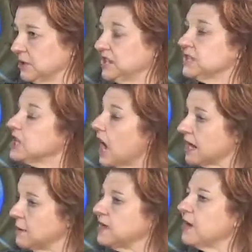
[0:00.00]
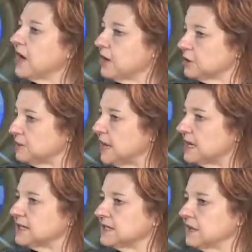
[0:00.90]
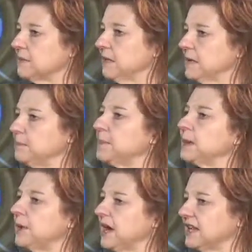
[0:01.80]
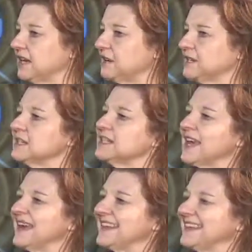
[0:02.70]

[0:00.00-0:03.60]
Which is a lot. I mean, they're aerospace. They've been big pioneers in that.